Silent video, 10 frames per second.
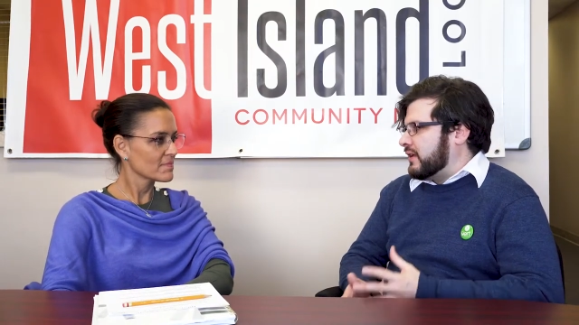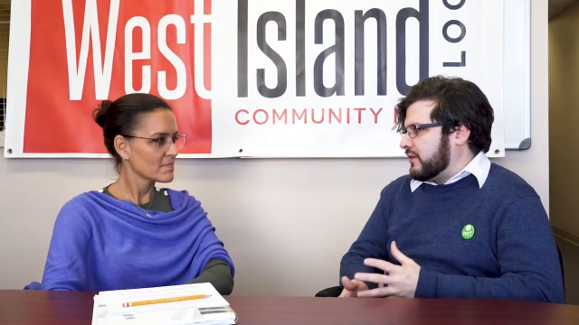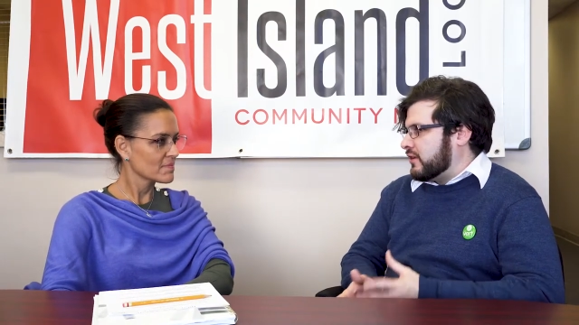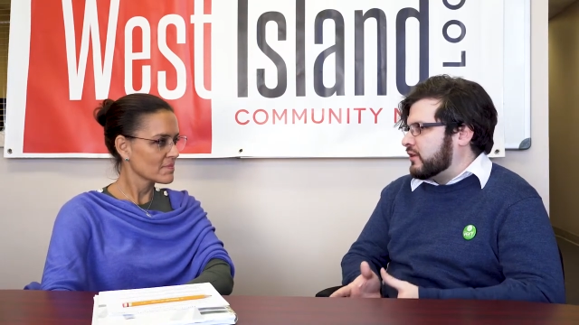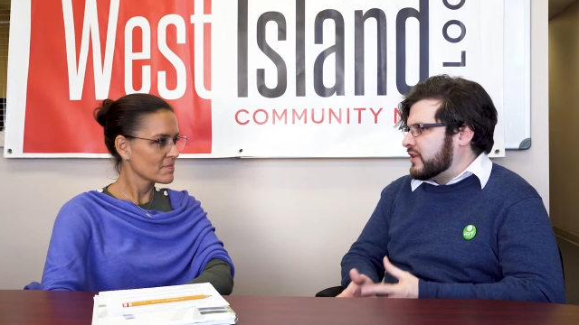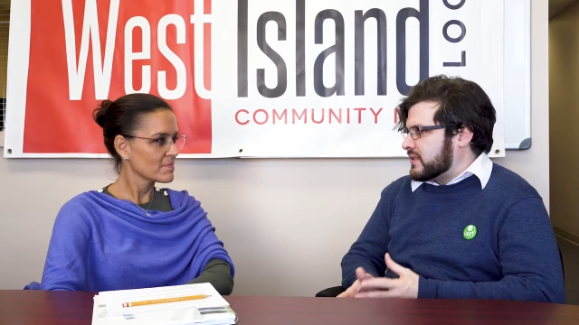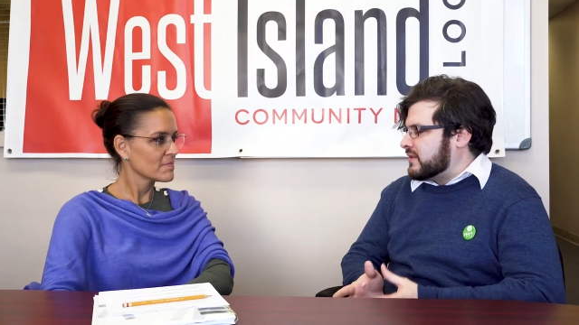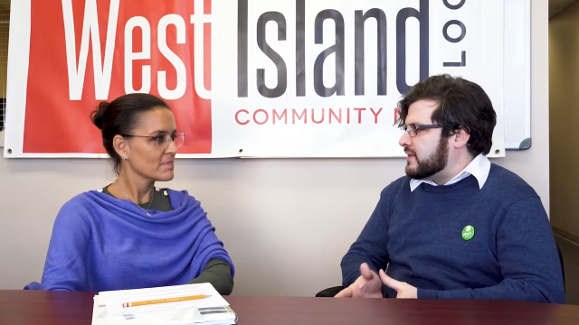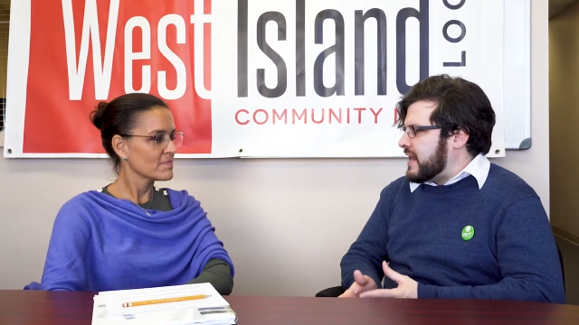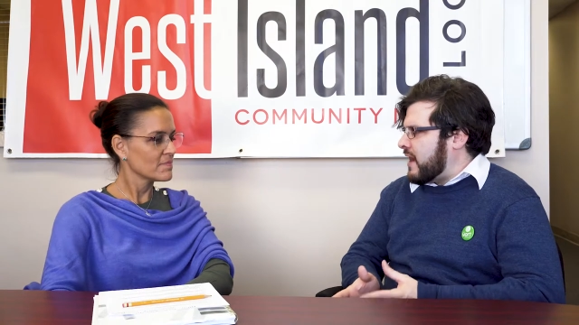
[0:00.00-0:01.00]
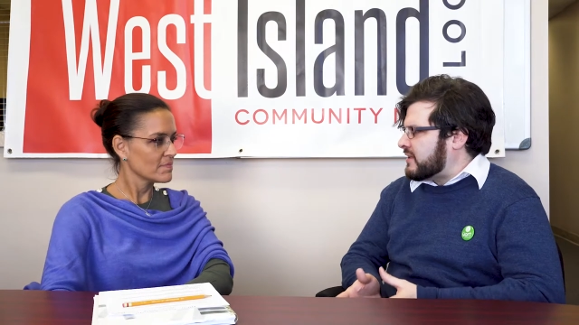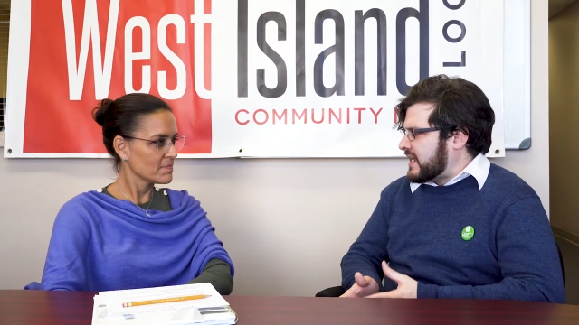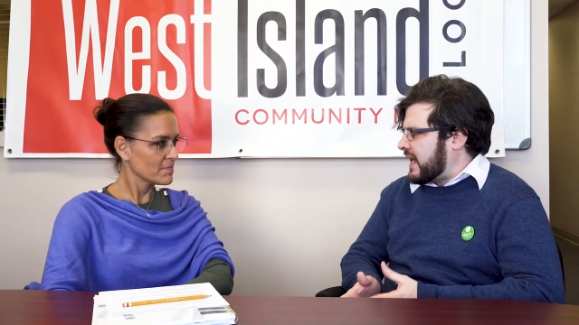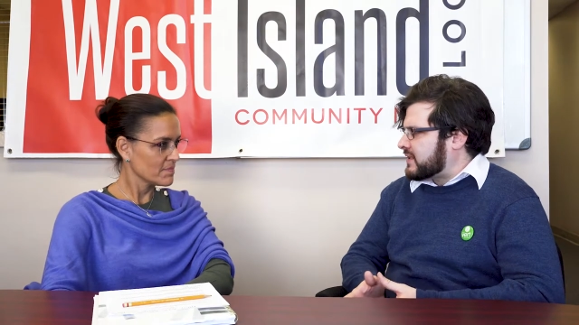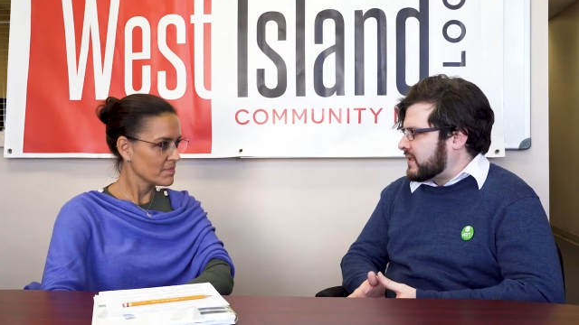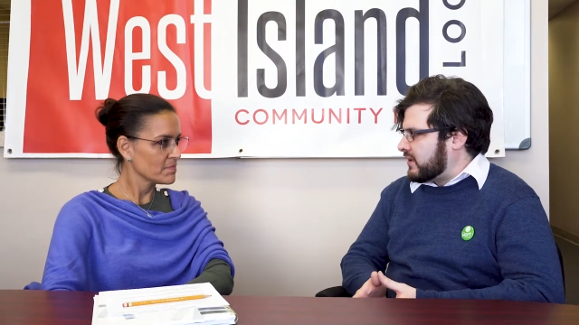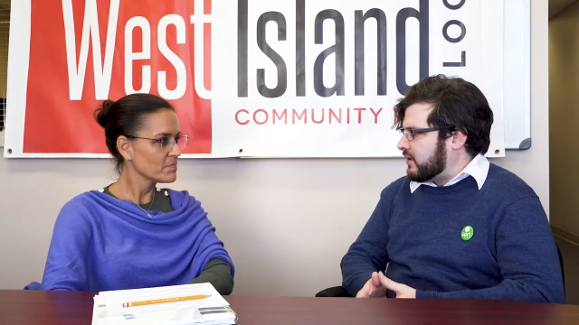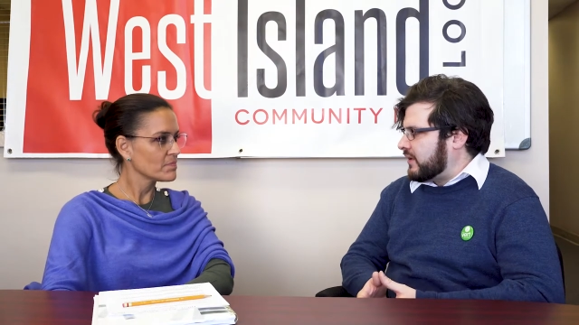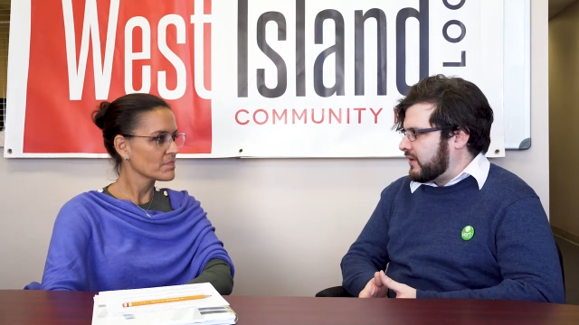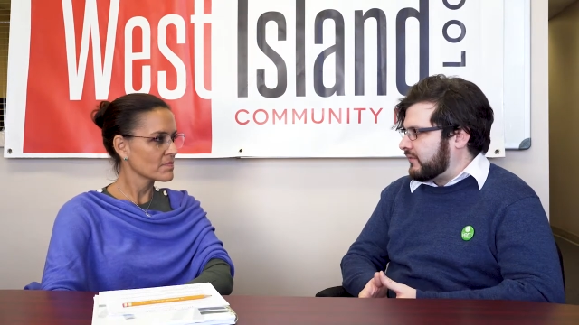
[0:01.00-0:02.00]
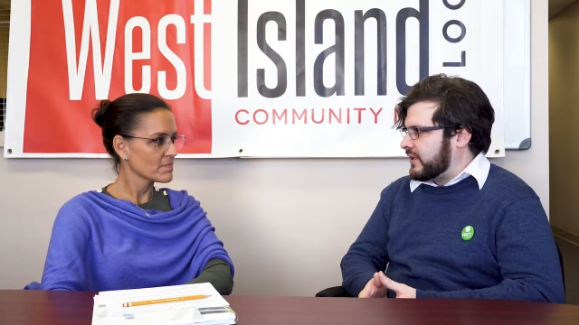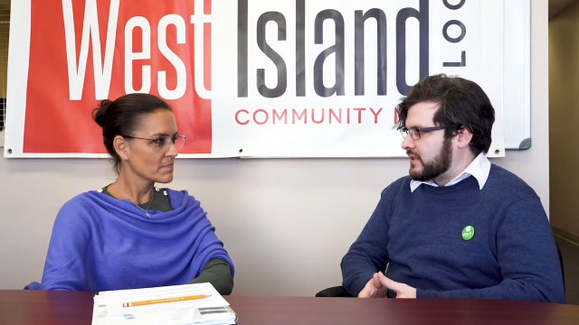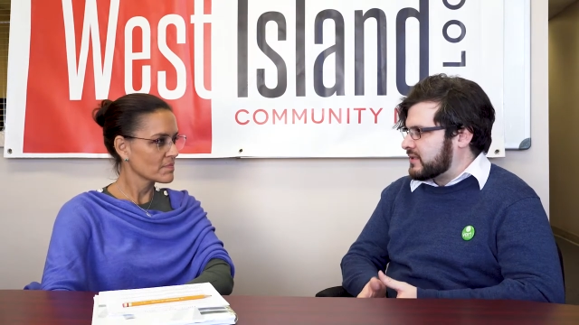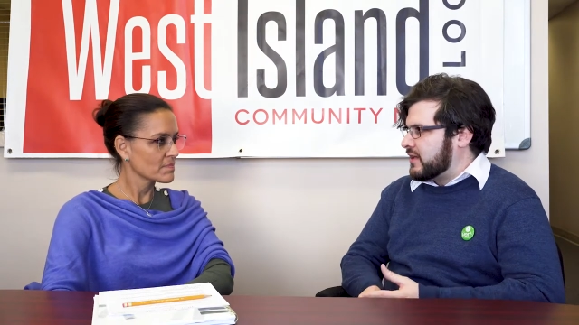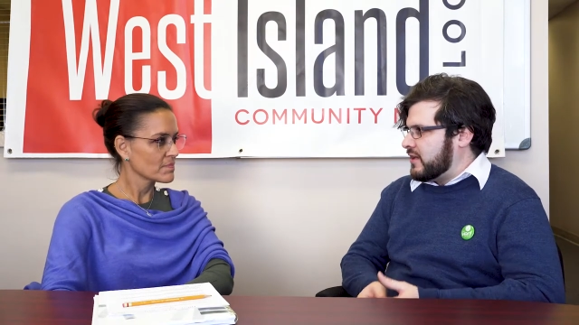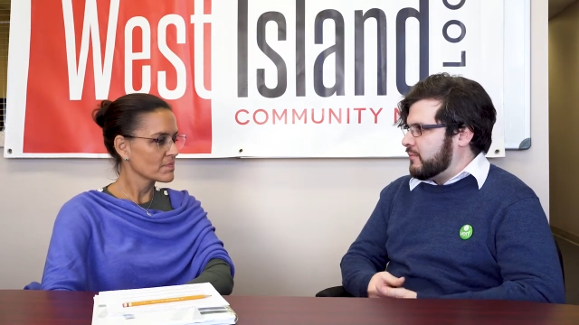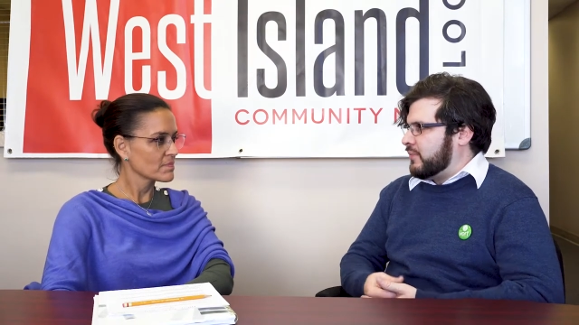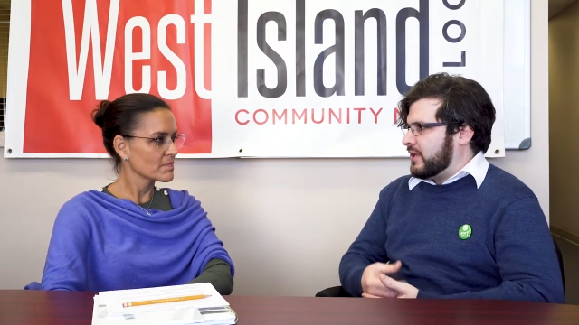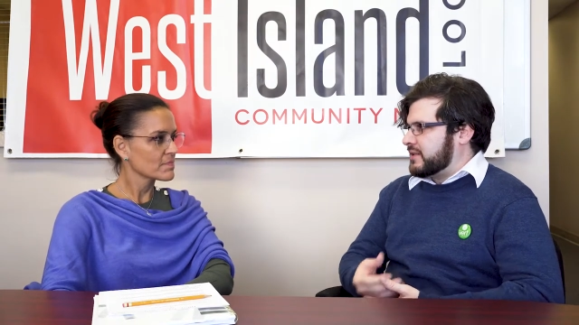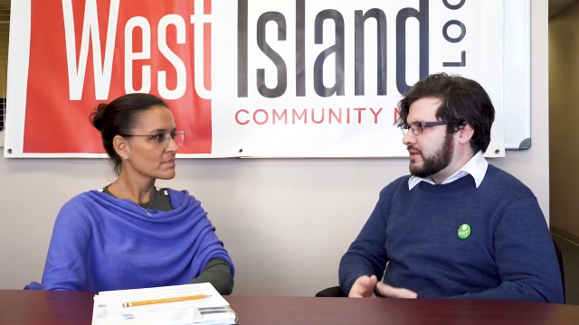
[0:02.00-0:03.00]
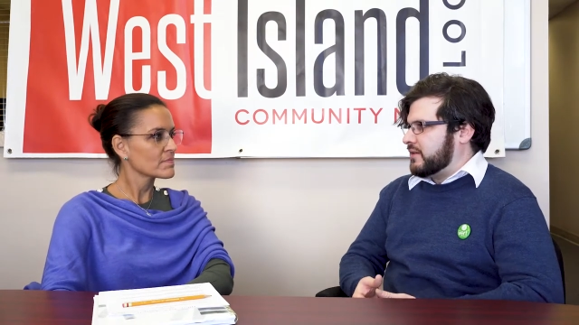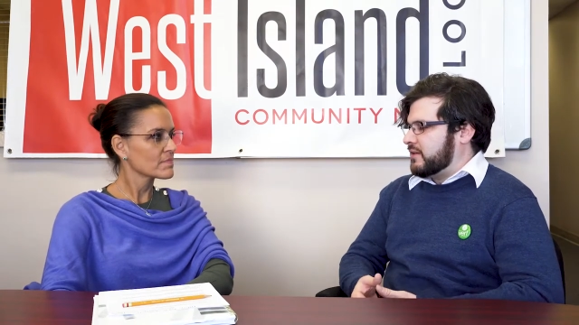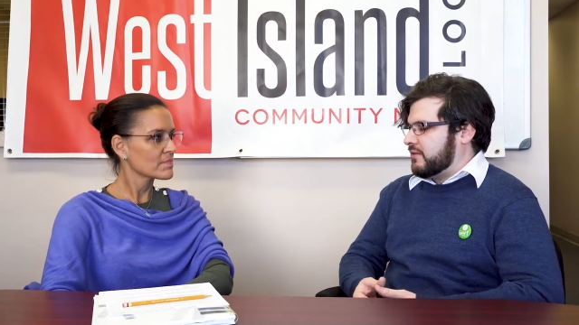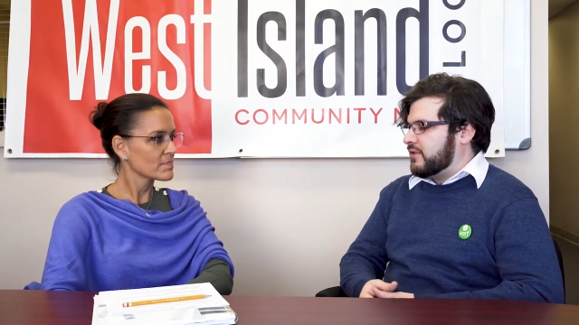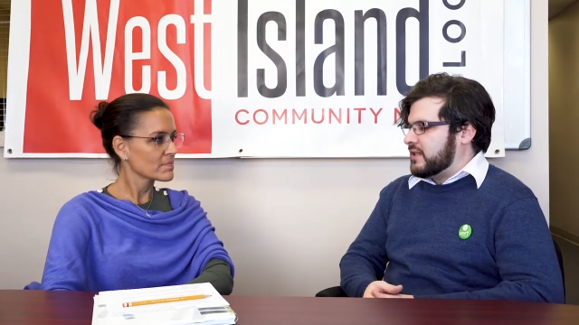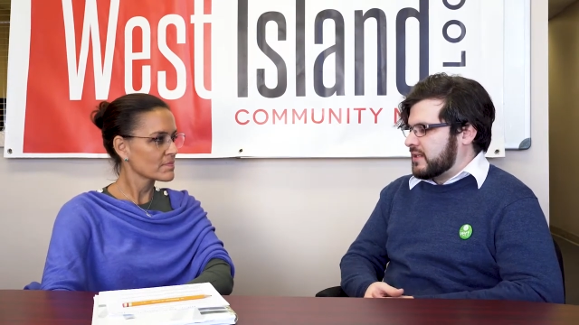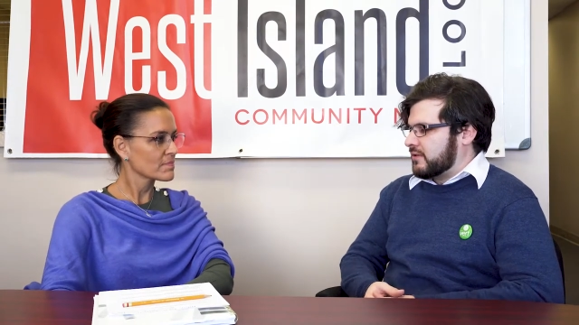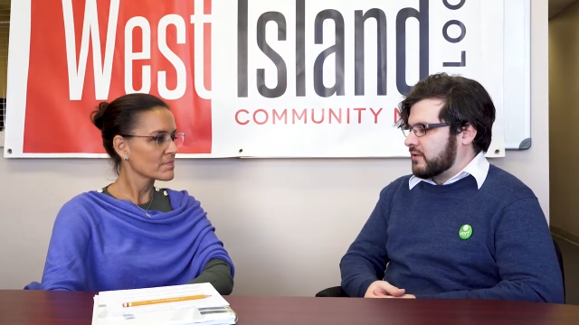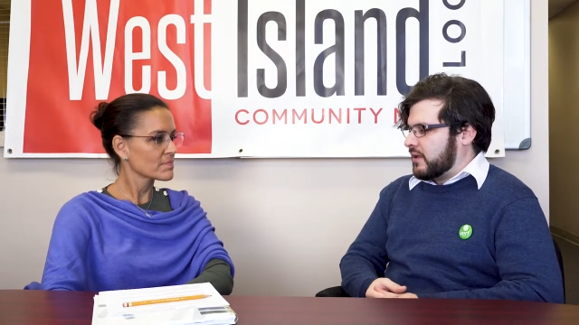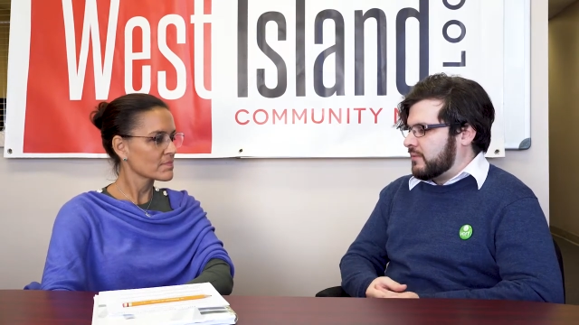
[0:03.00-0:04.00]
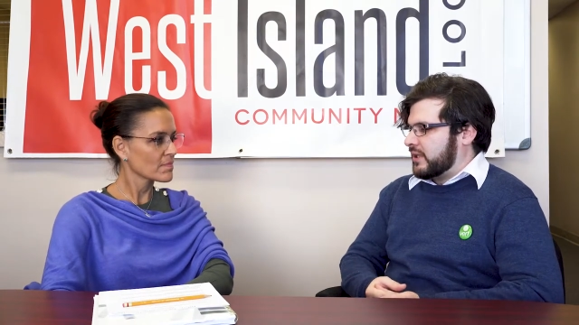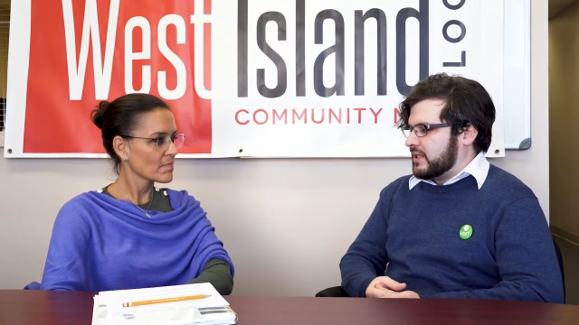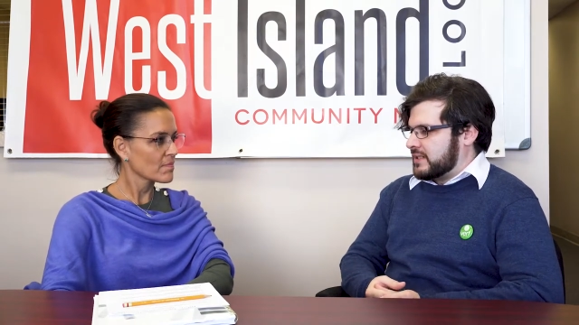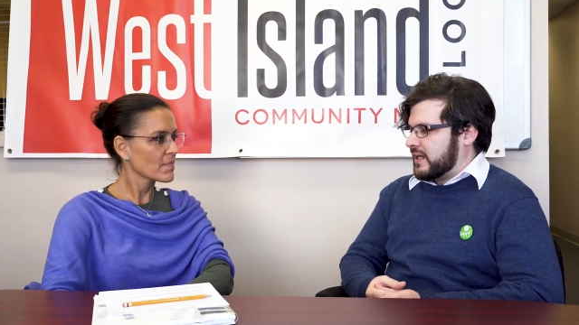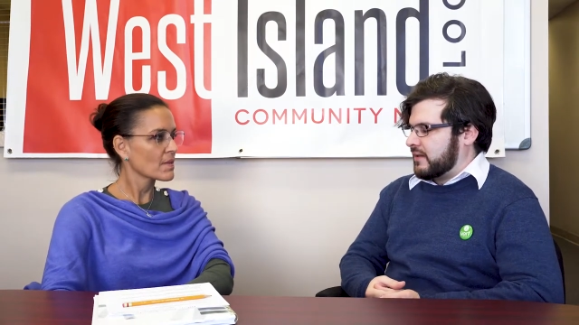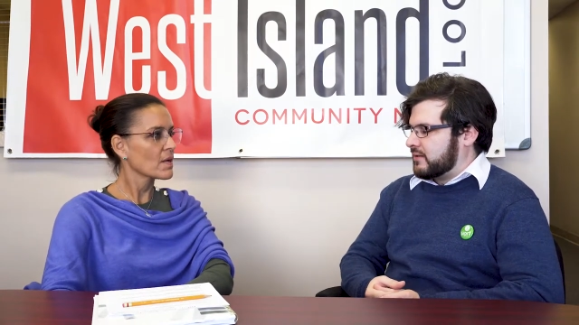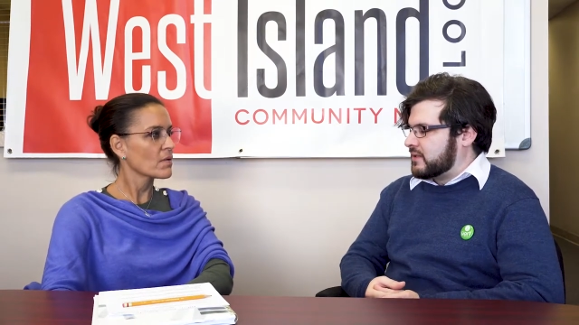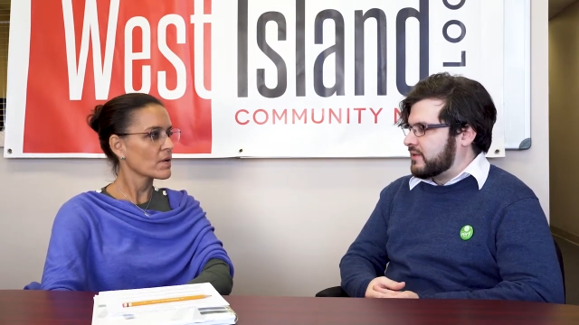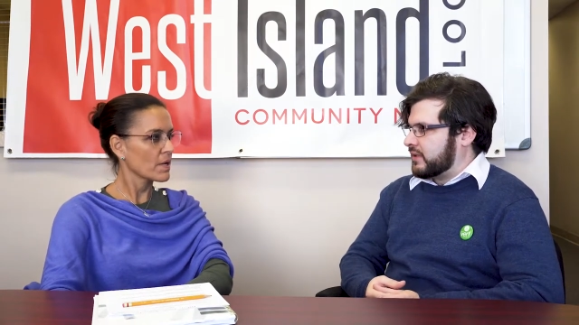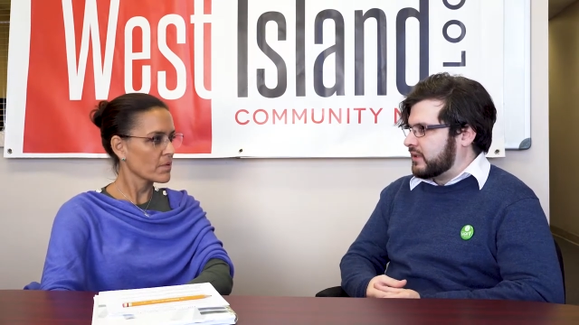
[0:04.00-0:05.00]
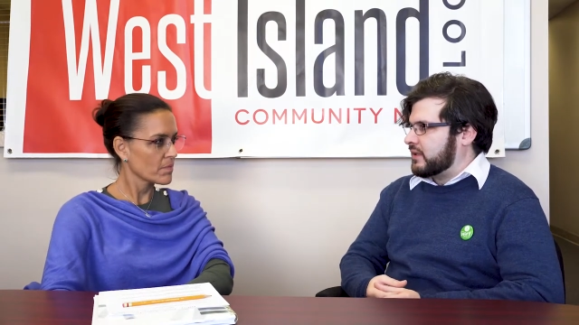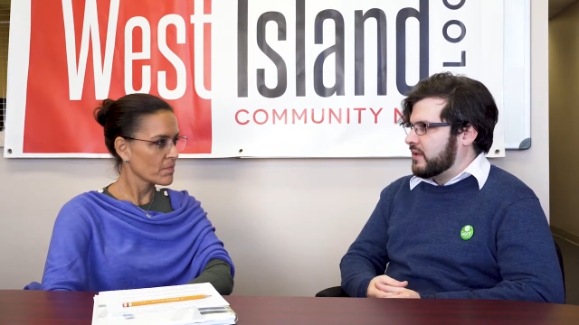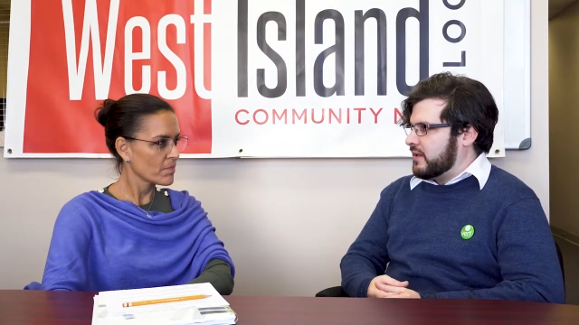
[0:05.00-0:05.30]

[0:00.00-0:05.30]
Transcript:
Speaker 1: there is a, now a tax, I think, on Netflix, but uh, these other companies, yeah, okay. definitely,